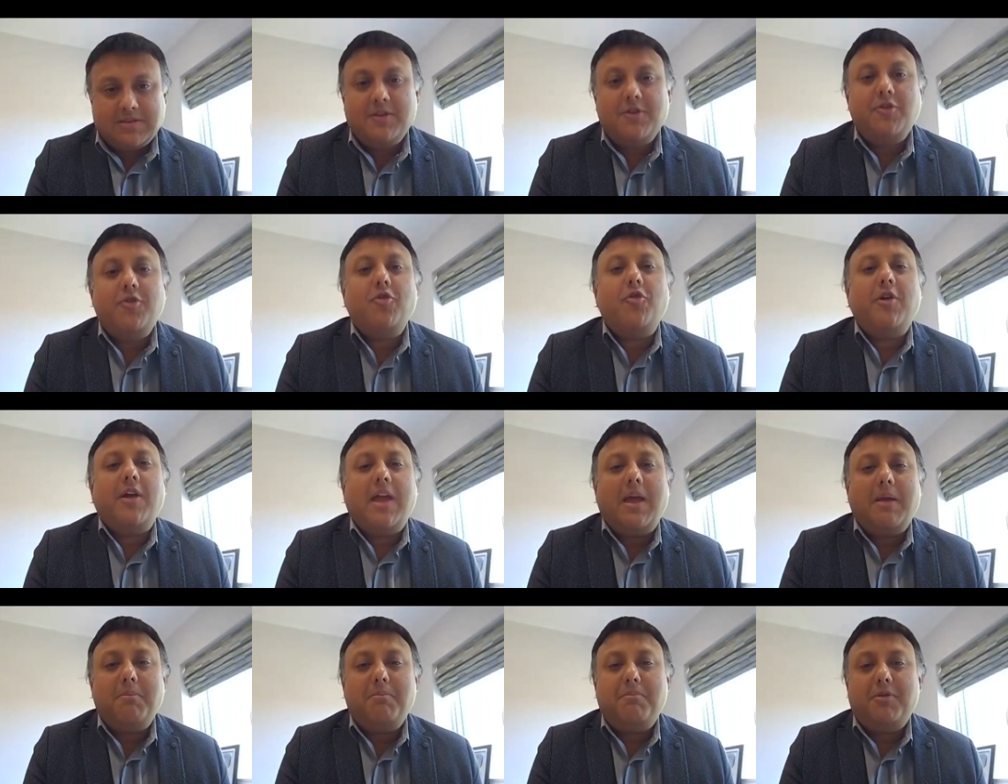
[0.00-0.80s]
Your
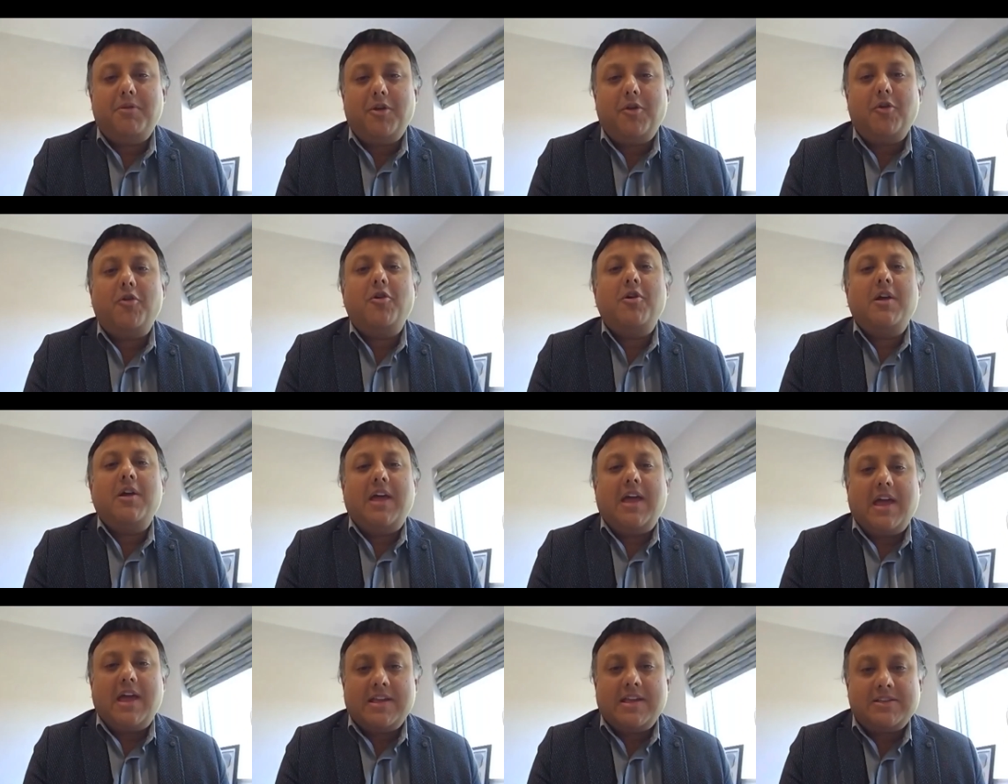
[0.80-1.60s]
embryo
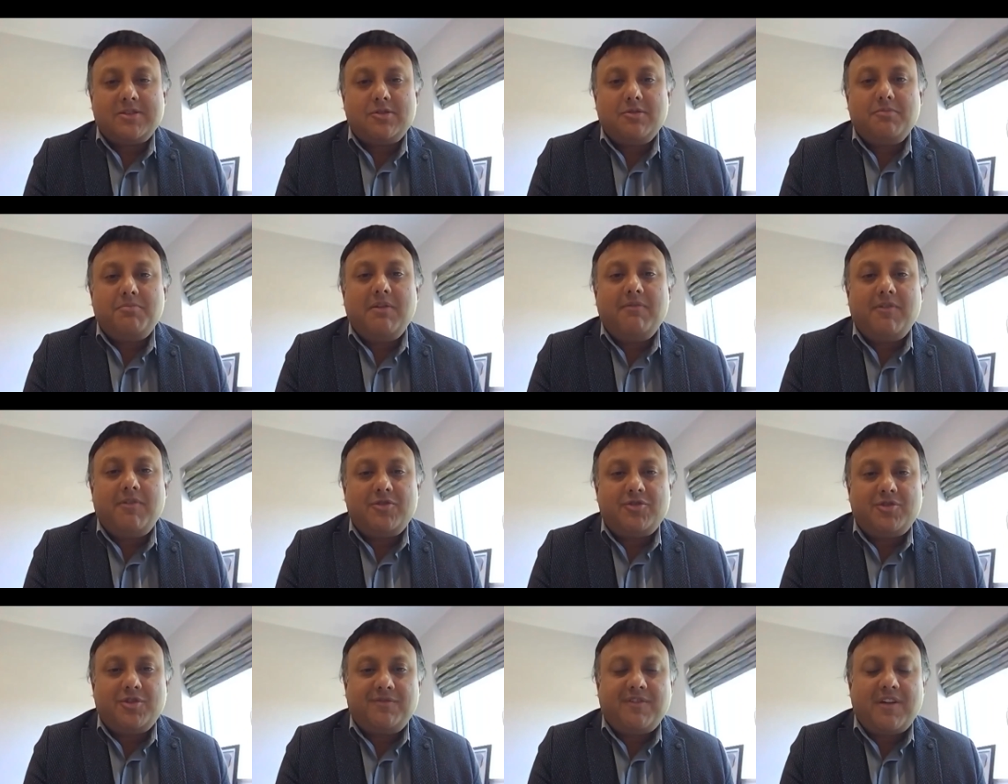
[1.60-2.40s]
has to be
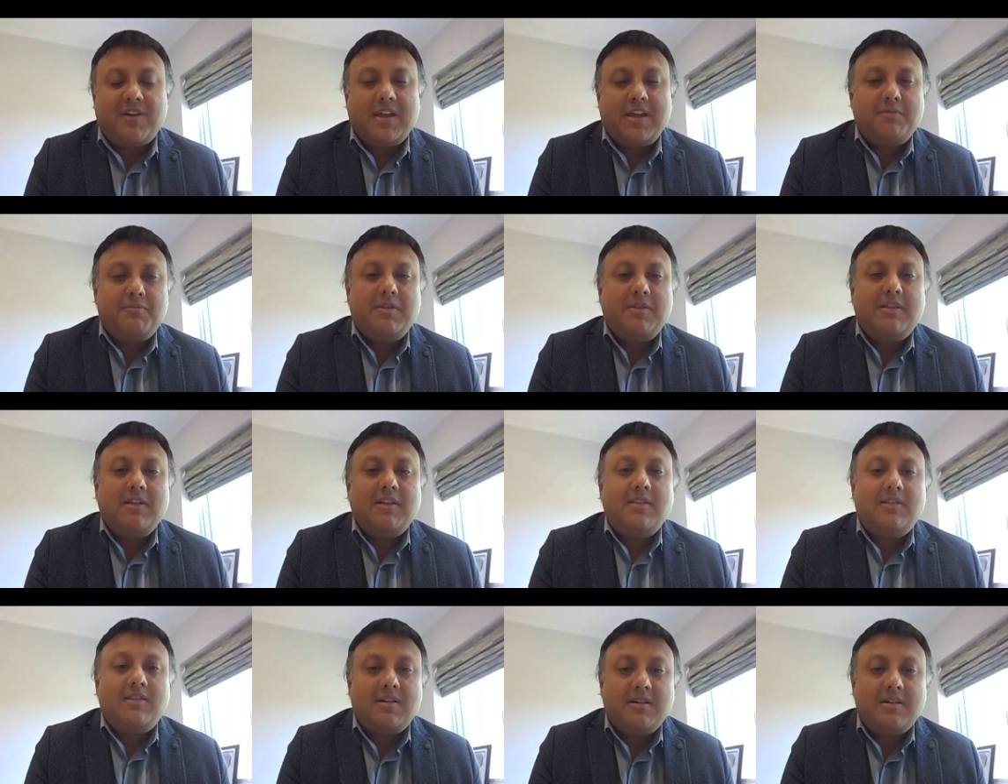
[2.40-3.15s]
vitrified within